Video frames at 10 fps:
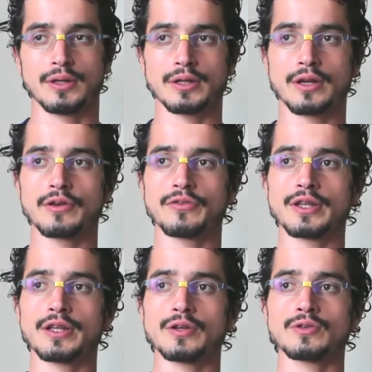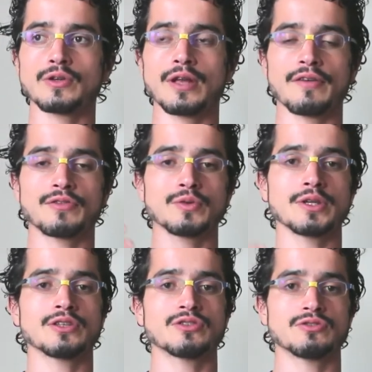In Ayurveda, you don't have to
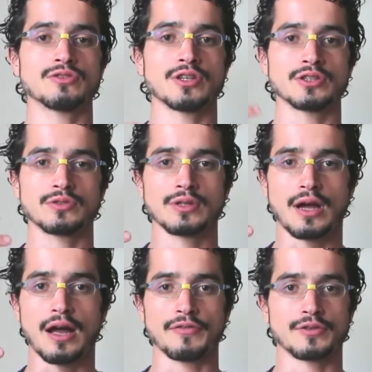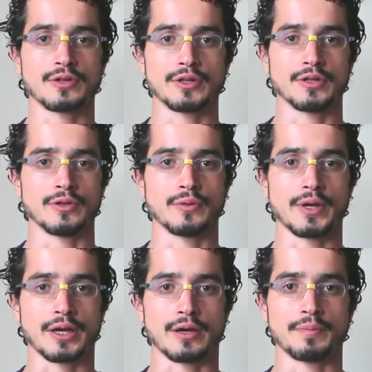eat just after you
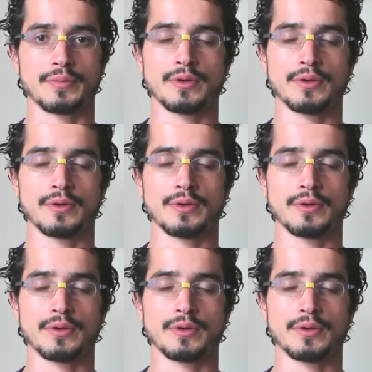wake up.